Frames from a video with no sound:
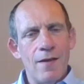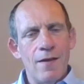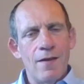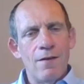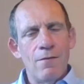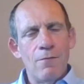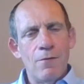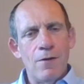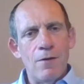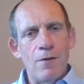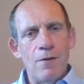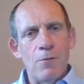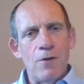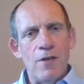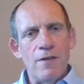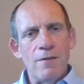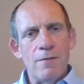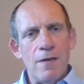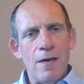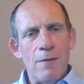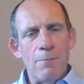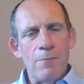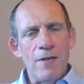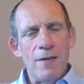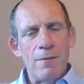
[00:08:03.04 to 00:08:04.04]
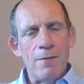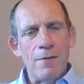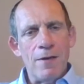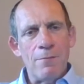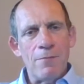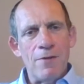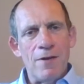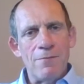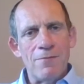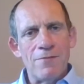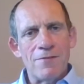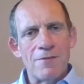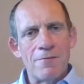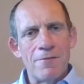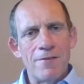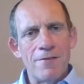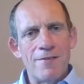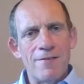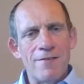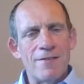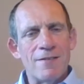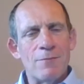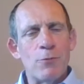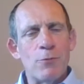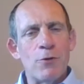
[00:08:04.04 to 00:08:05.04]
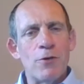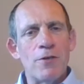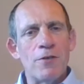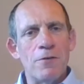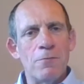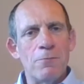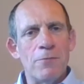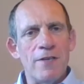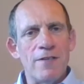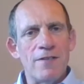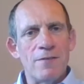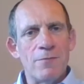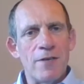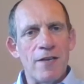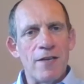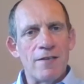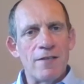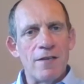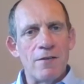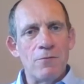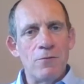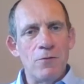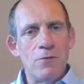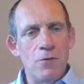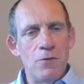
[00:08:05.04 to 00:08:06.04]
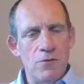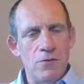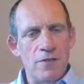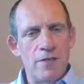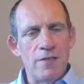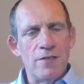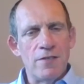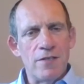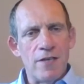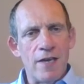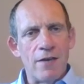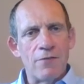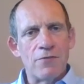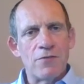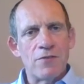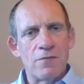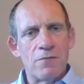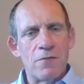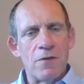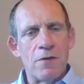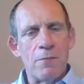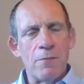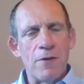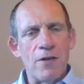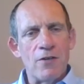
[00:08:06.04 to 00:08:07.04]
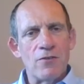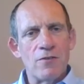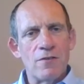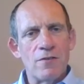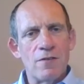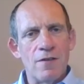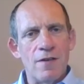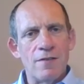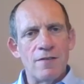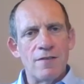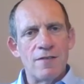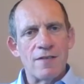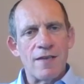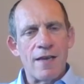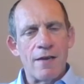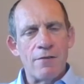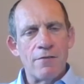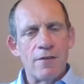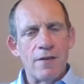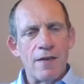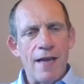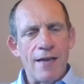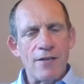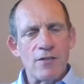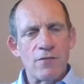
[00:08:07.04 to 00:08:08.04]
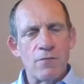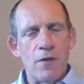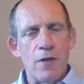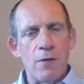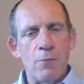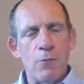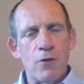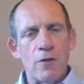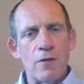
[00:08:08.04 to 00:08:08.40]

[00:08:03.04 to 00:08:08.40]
Well, I mean, I'm sorry to disappoint you, Peter, but I don't use DCFs very much, discounted cash flow models.